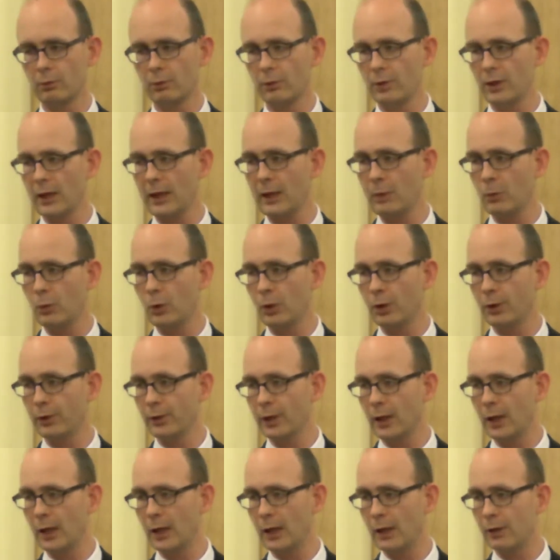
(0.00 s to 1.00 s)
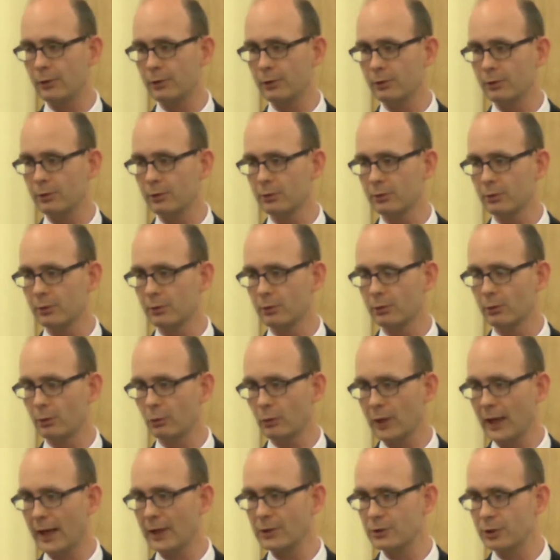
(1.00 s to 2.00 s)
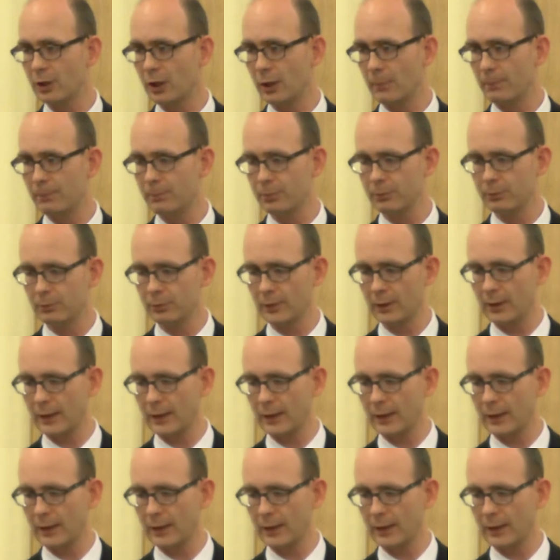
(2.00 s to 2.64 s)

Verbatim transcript: they will not rise up